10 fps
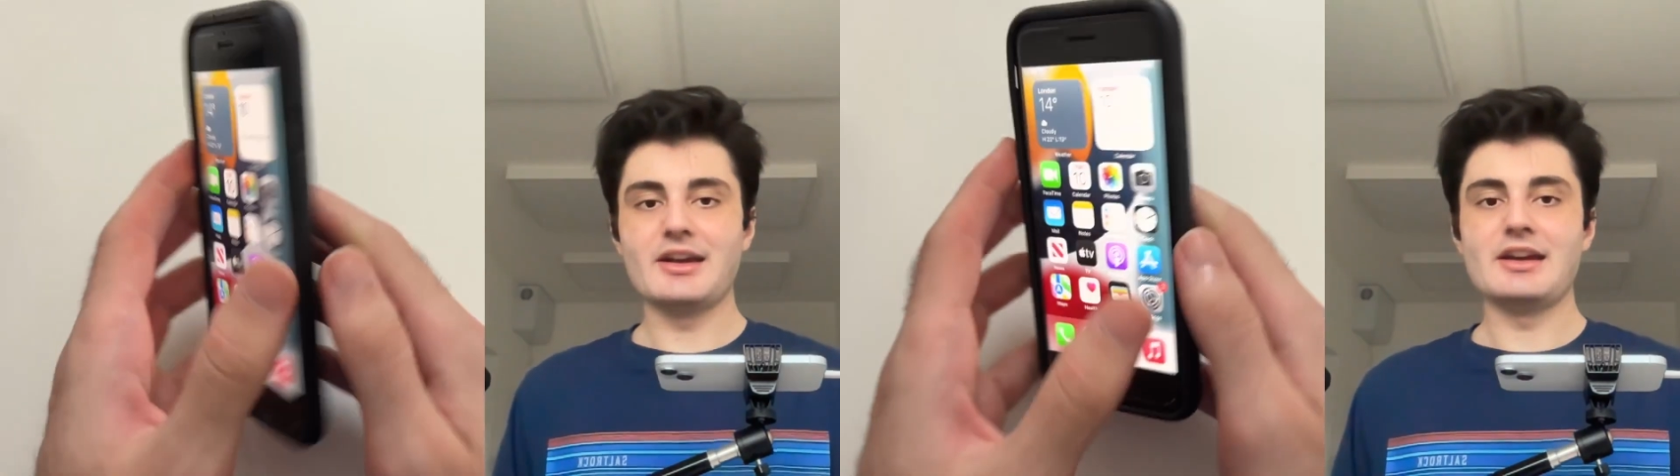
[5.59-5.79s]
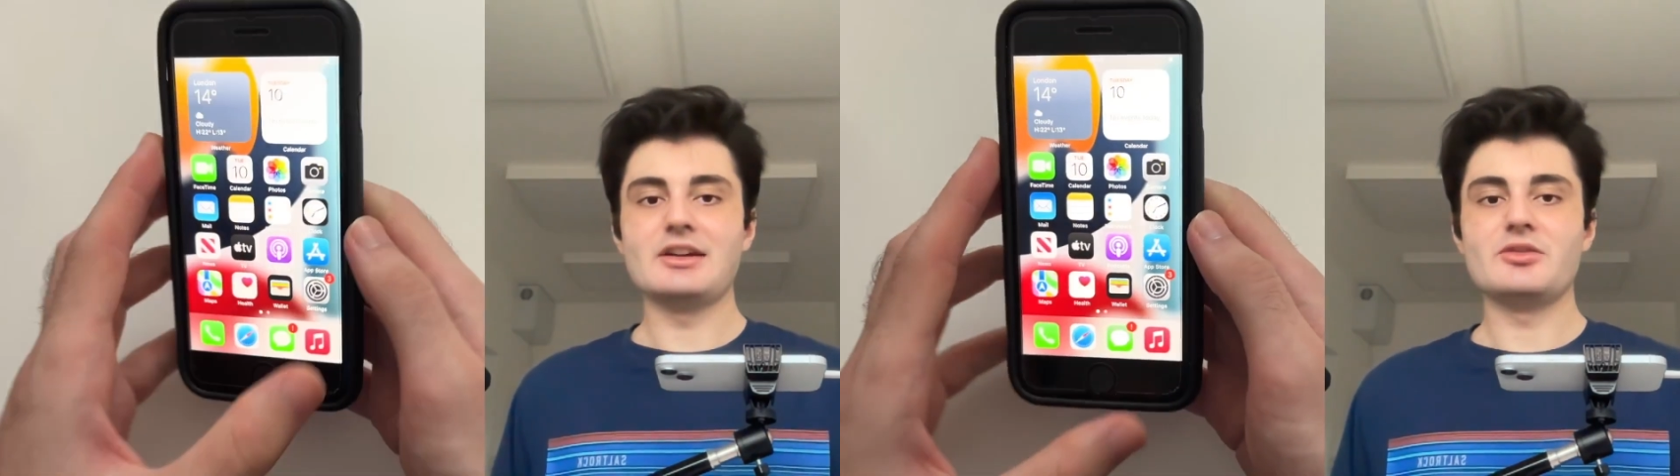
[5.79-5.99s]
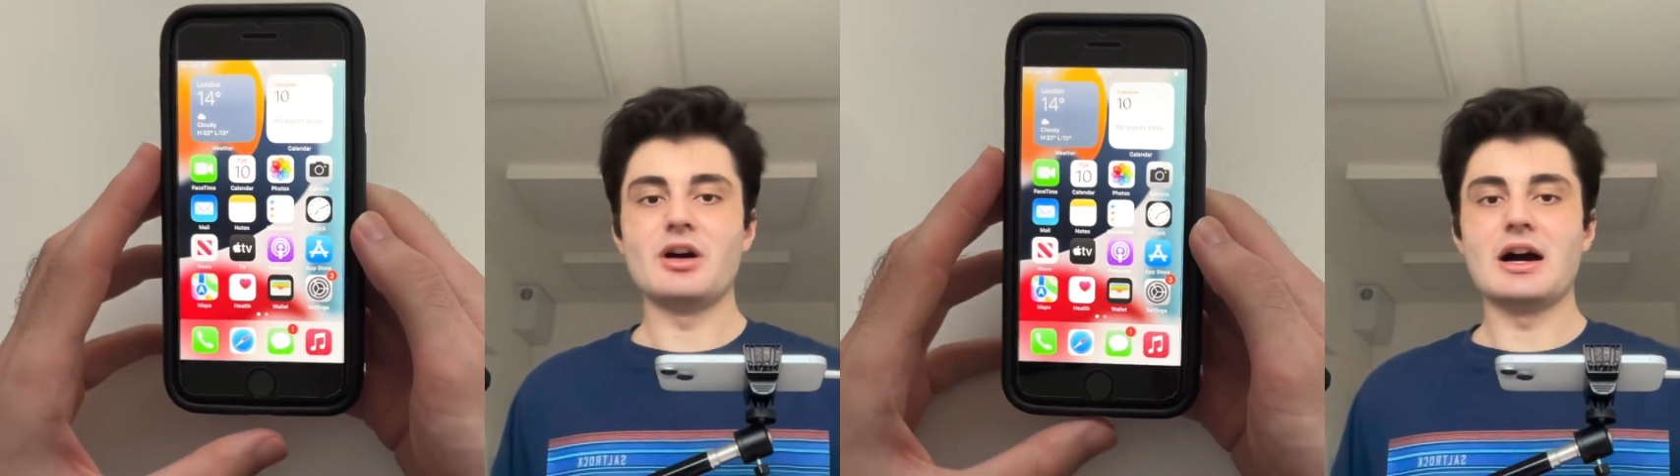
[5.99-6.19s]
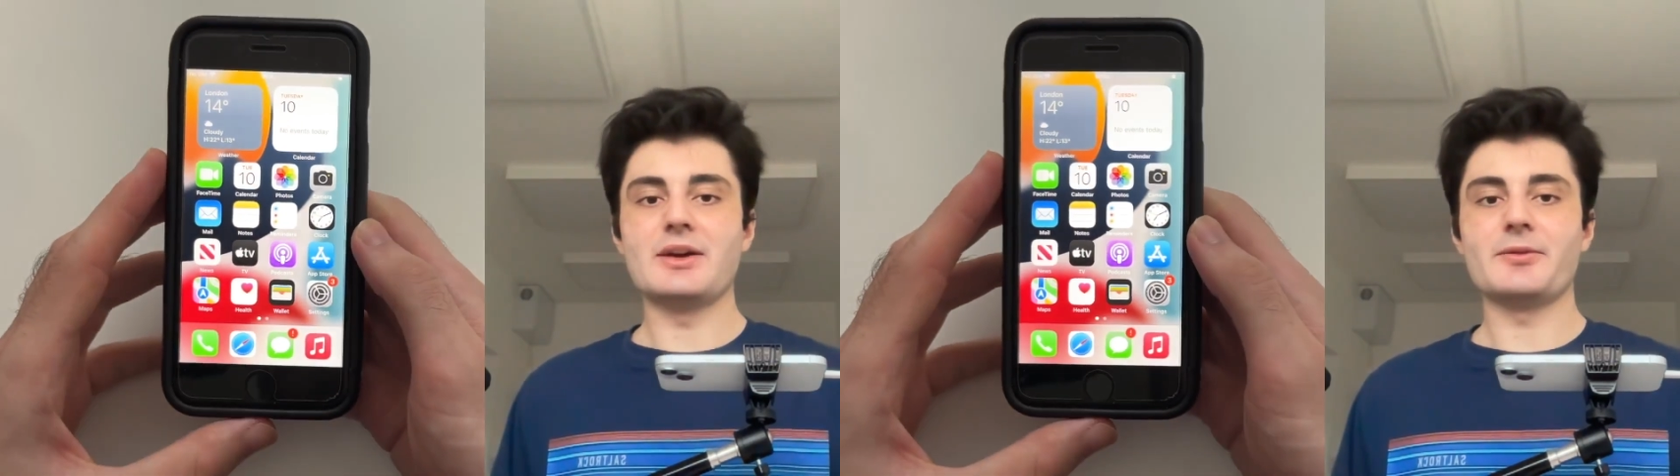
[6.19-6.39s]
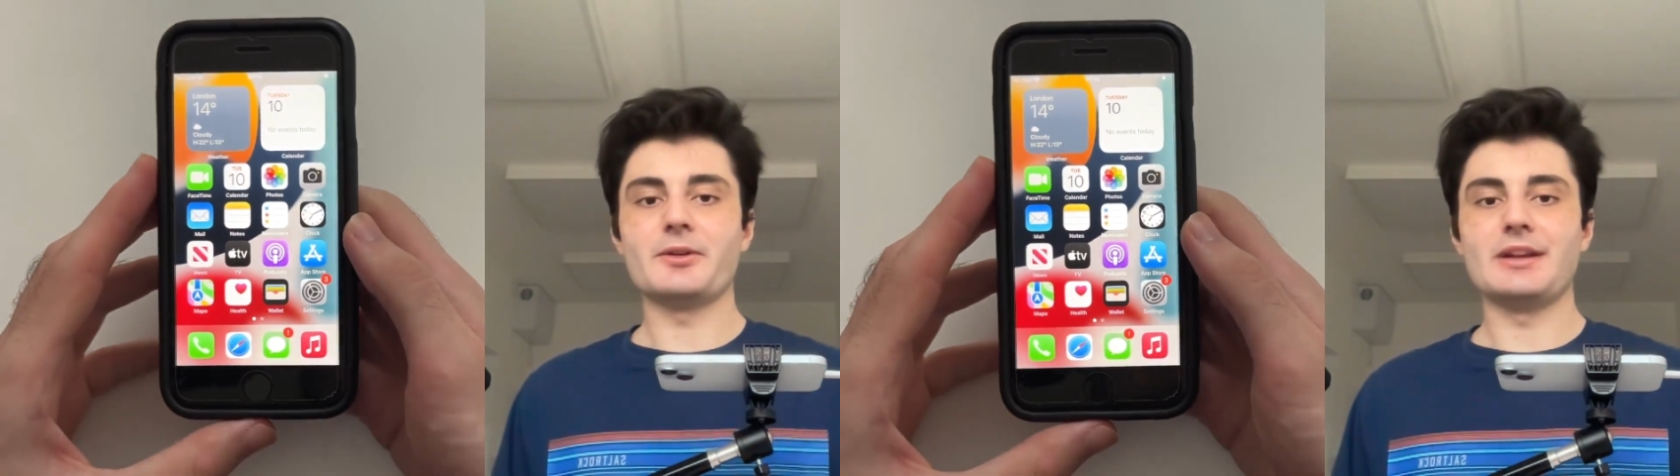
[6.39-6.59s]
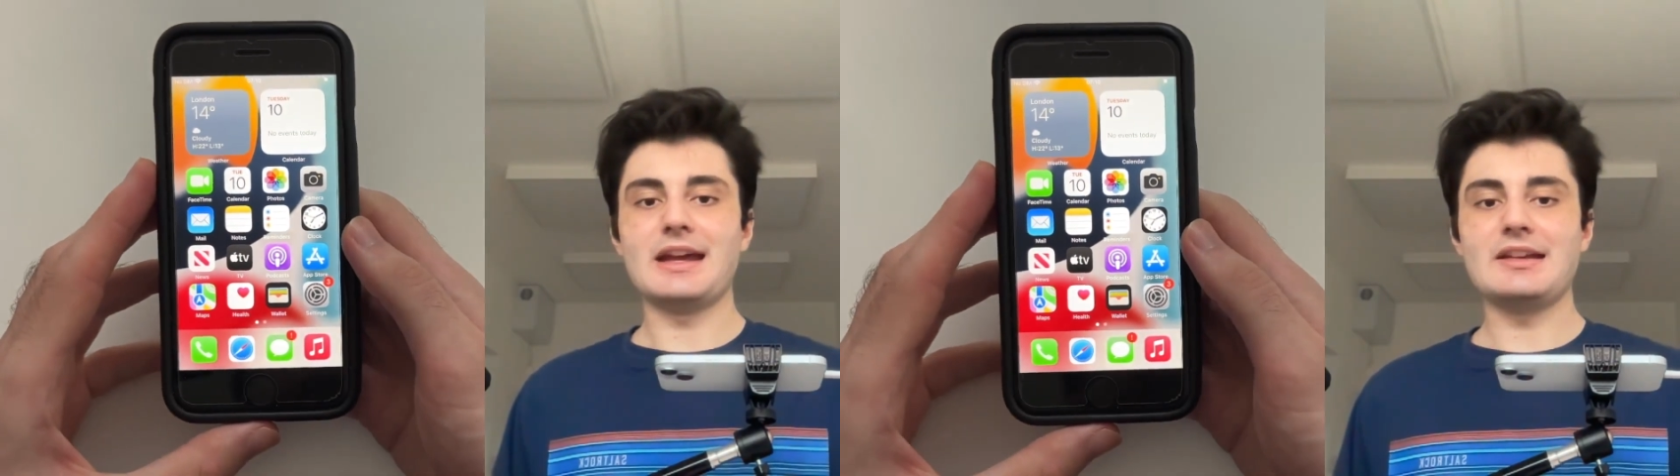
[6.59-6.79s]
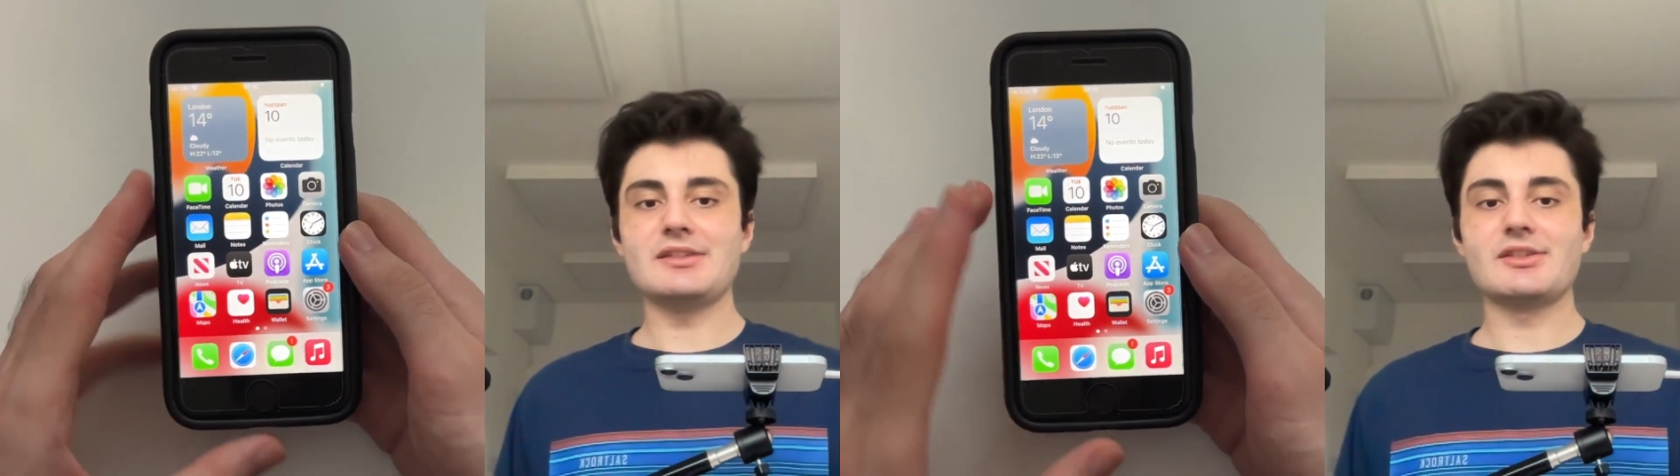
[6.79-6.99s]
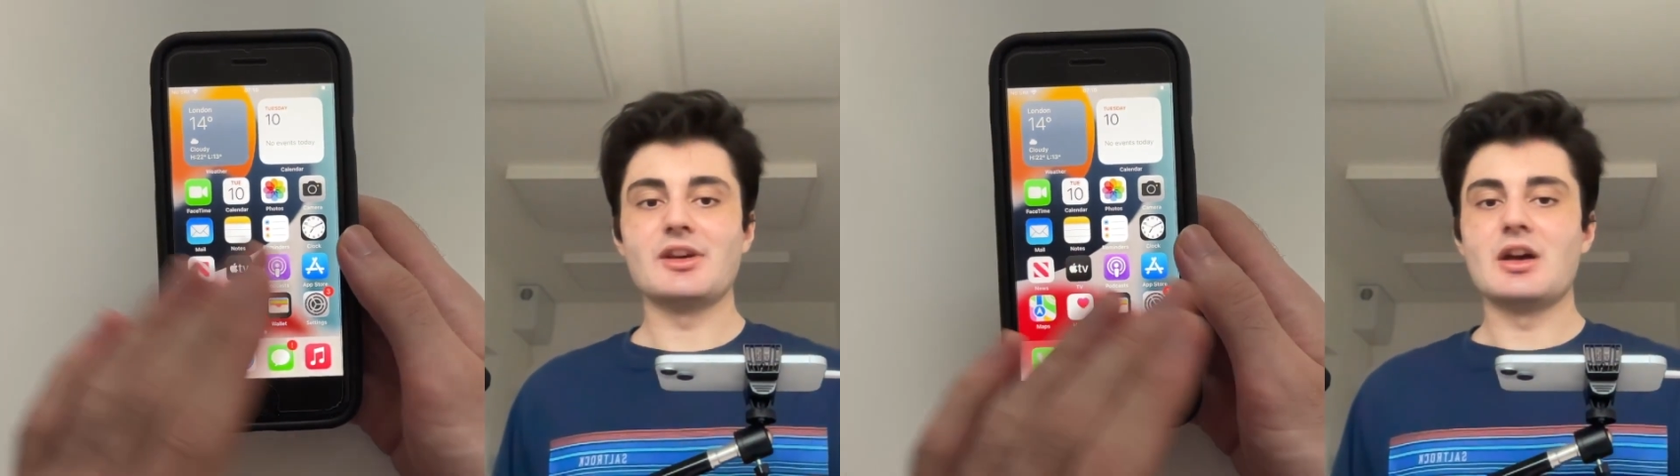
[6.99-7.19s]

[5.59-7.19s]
in your iPhone 8.